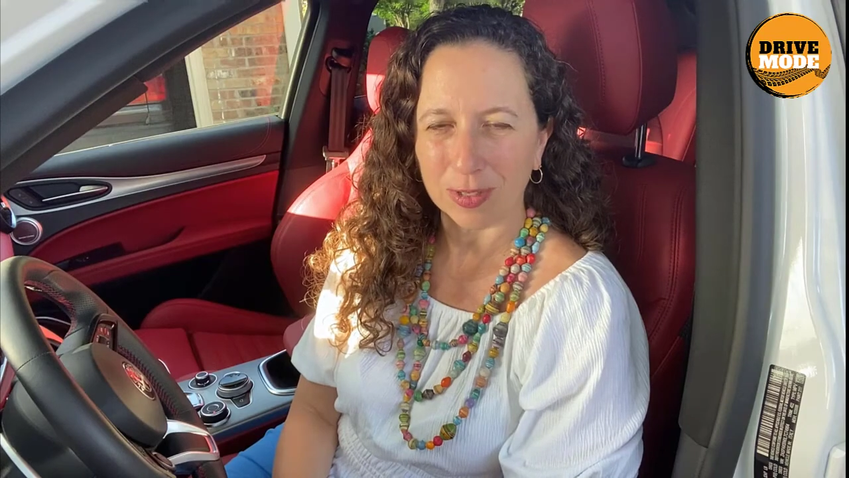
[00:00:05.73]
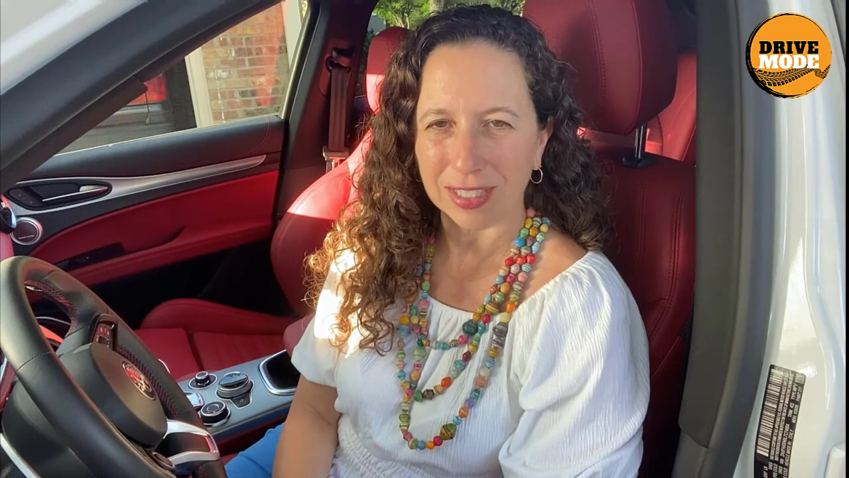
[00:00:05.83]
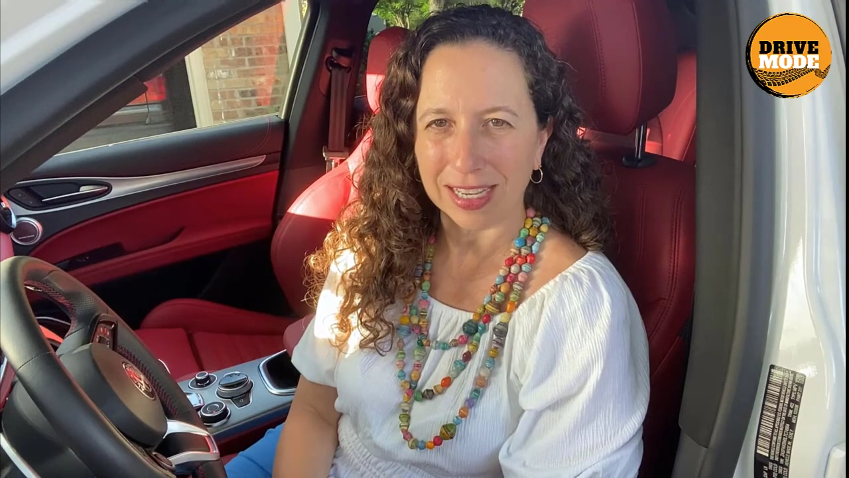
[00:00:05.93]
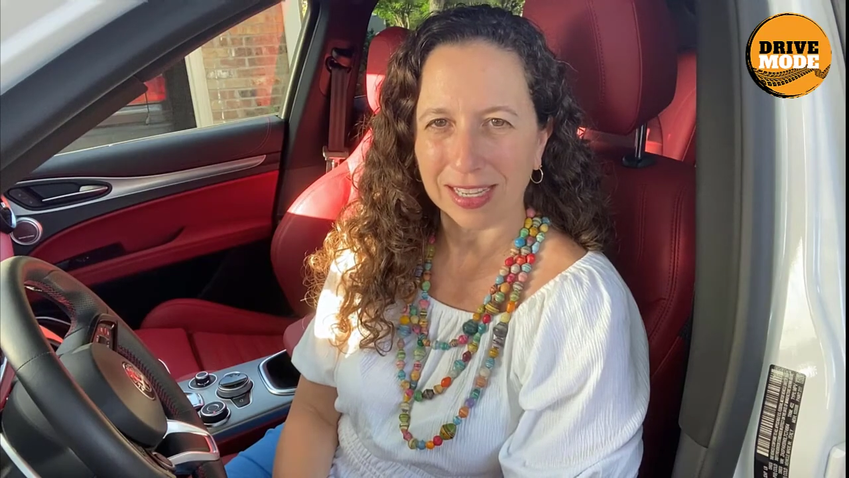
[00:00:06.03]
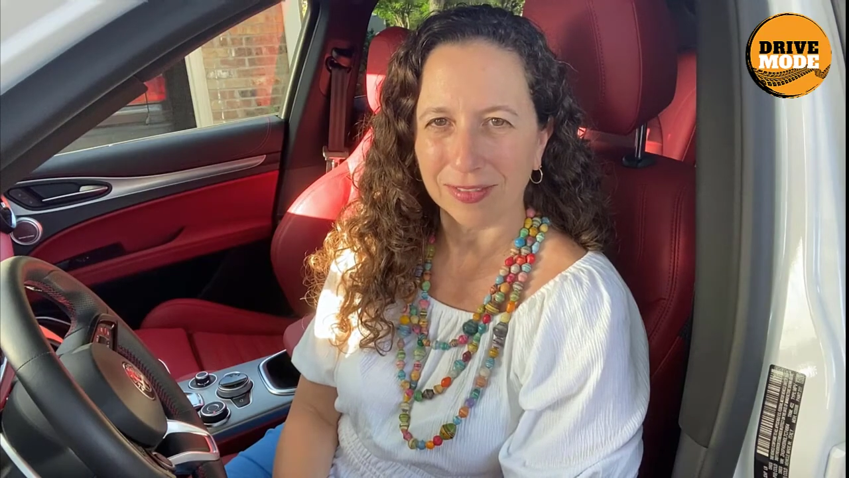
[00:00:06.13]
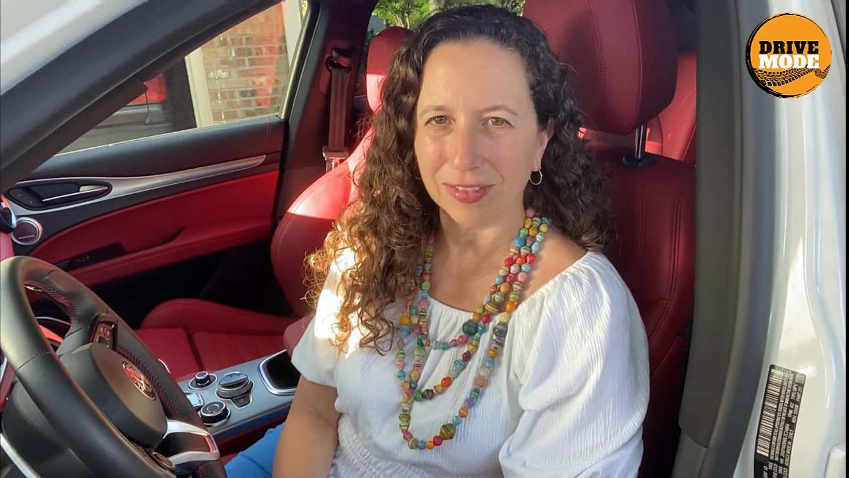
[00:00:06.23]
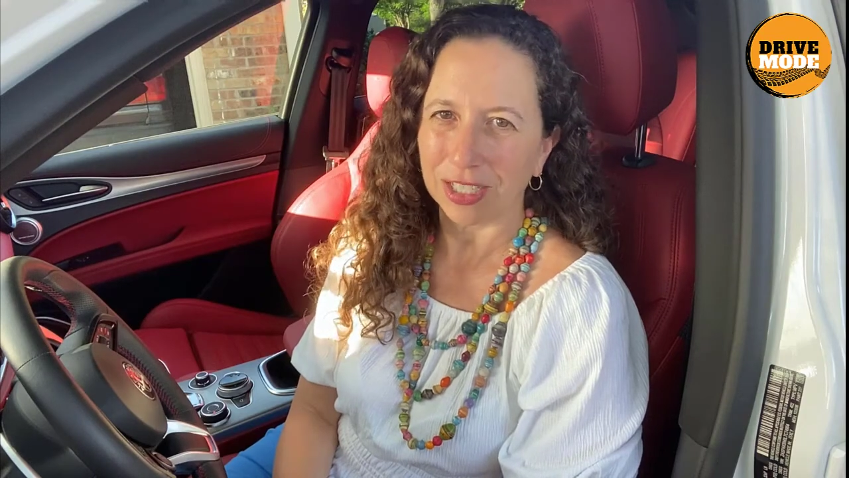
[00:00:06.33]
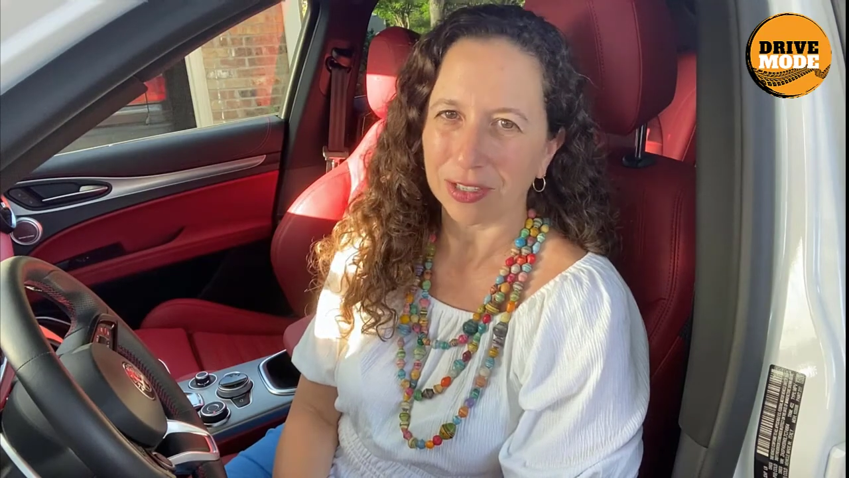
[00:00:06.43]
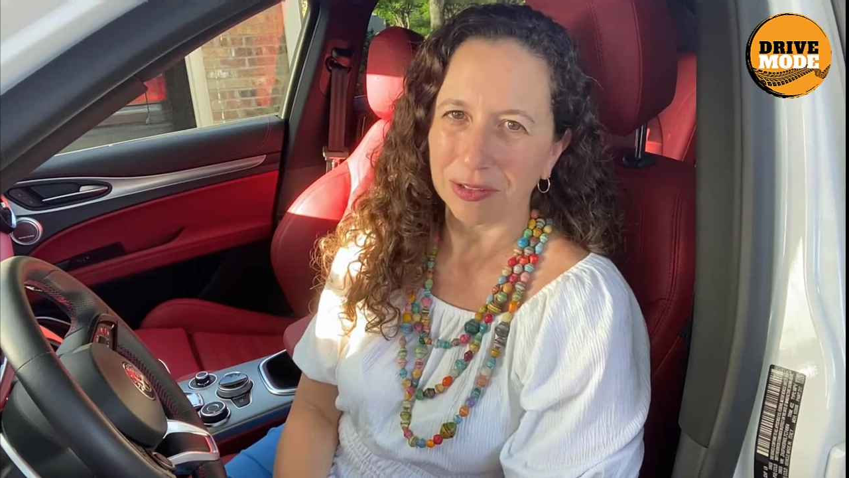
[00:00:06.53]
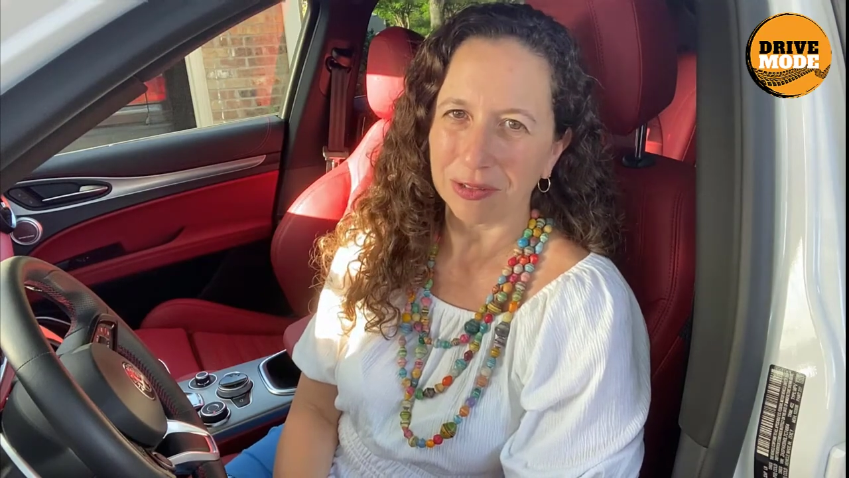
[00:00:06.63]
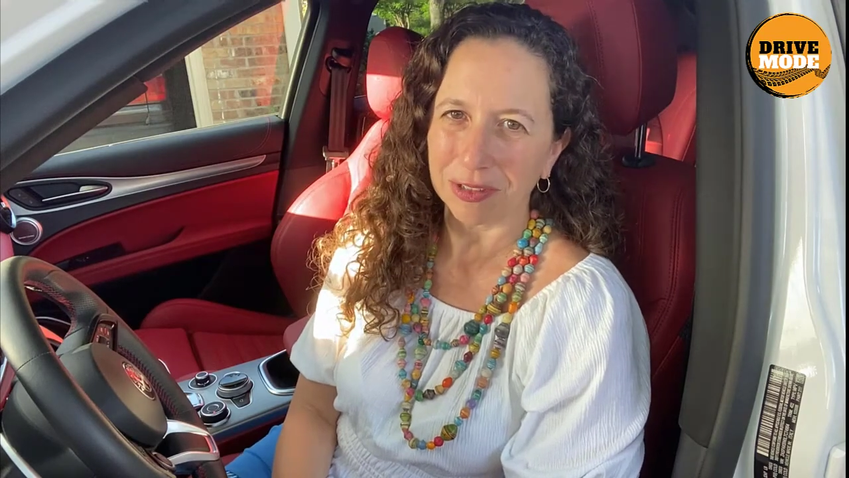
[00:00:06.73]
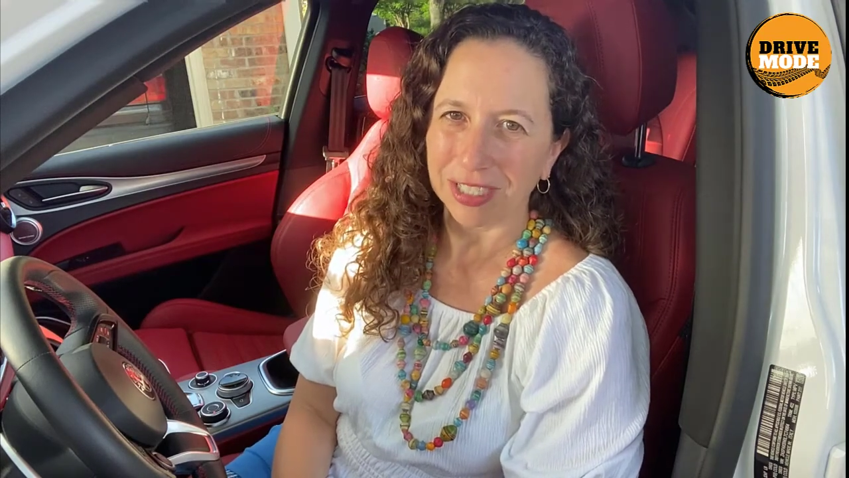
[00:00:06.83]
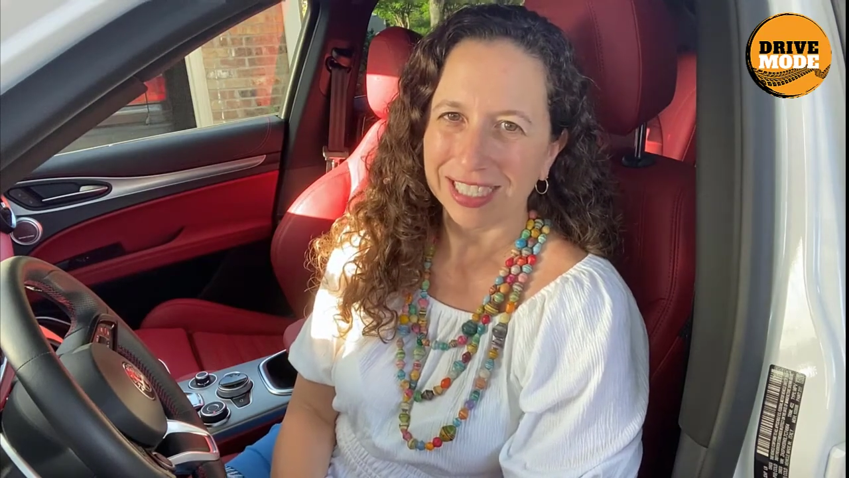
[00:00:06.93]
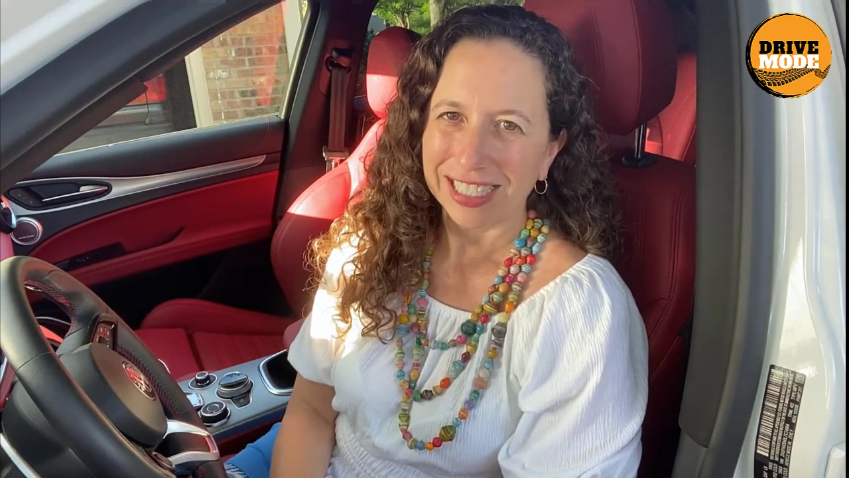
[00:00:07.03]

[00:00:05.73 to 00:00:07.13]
Stelvio.